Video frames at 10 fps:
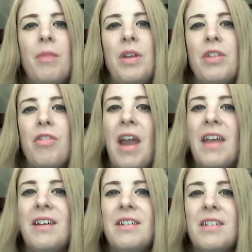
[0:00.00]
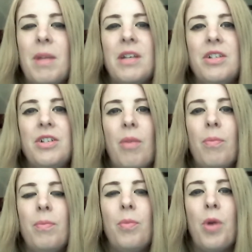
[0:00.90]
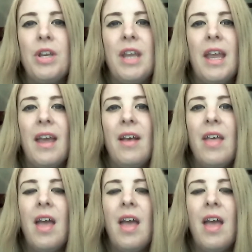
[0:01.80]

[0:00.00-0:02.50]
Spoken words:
with Craig at Dimension Jump one year